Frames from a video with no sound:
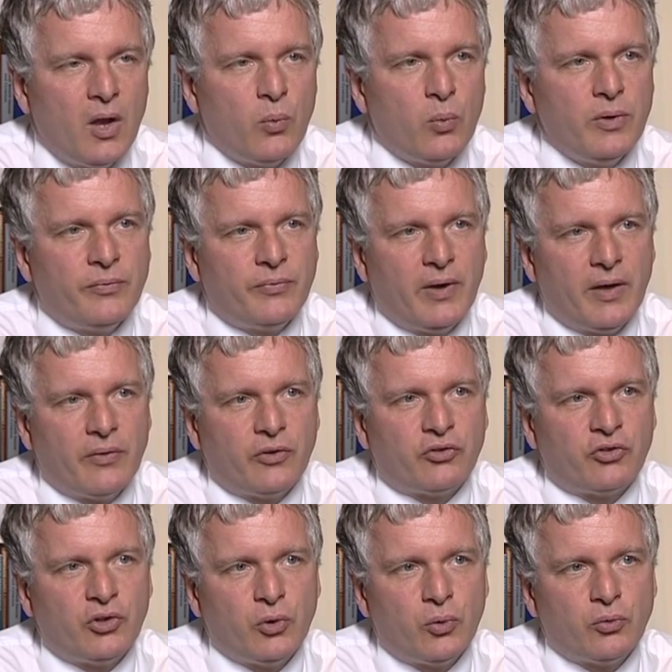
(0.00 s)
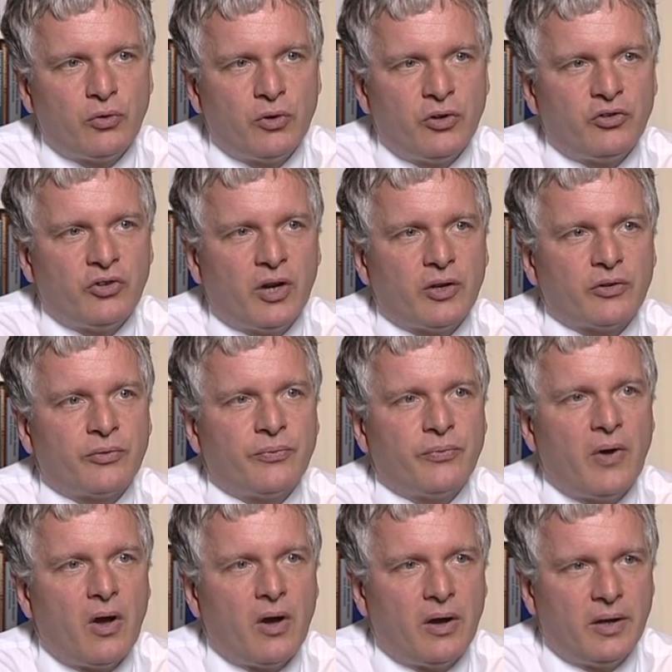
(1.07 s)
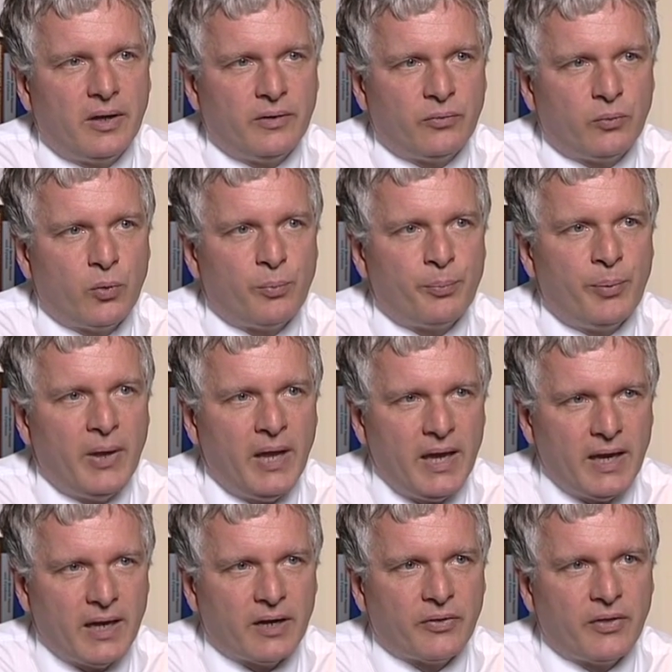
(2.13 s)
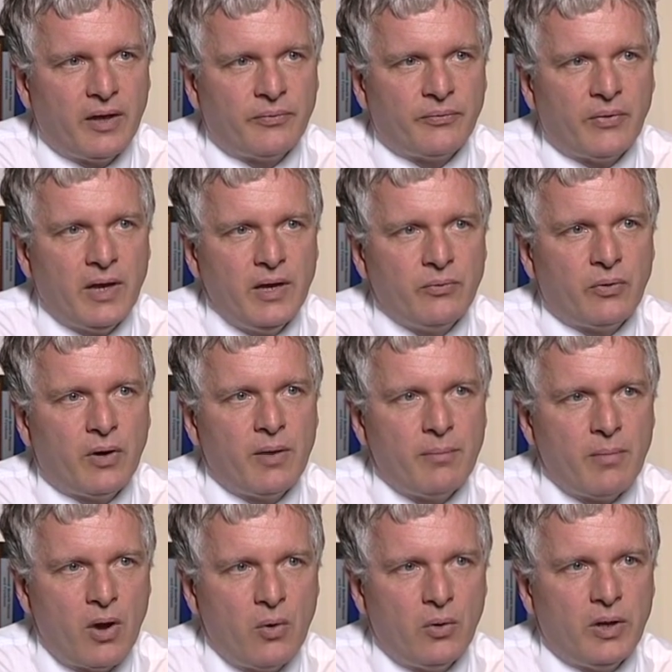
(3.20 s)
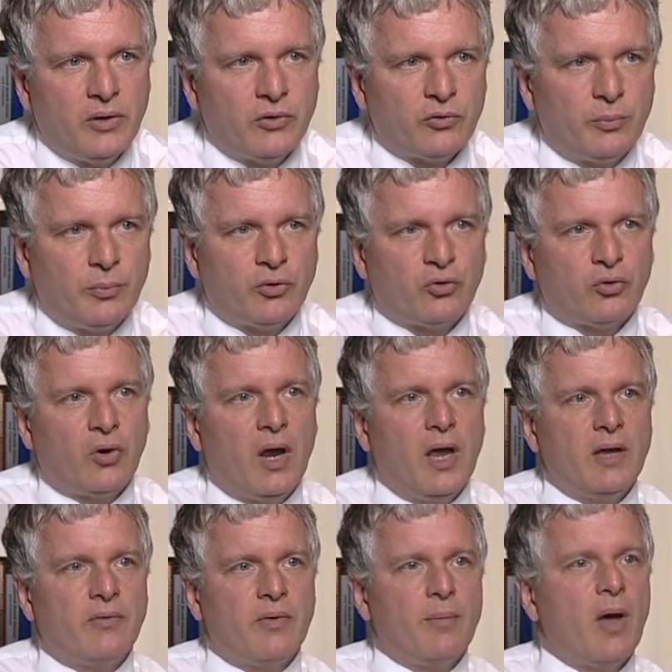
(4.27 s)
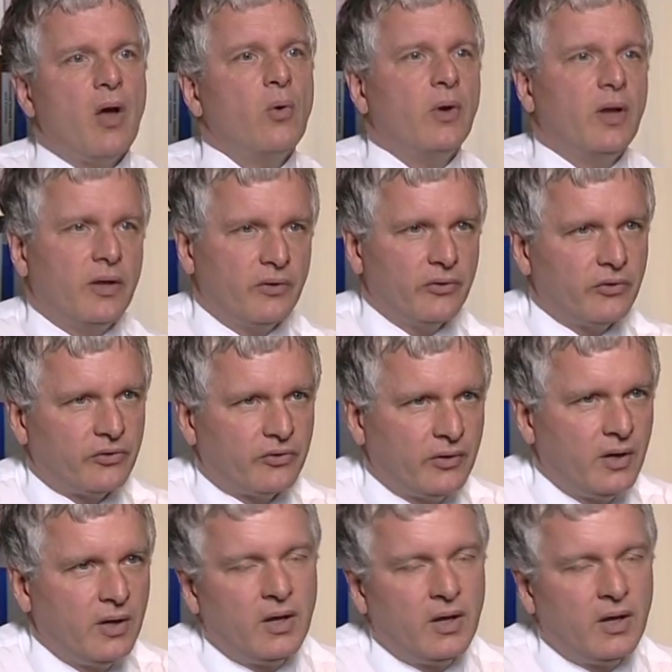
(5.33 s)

We've found that children as young as 5 will pick their favourite emollients from a tray of emollients,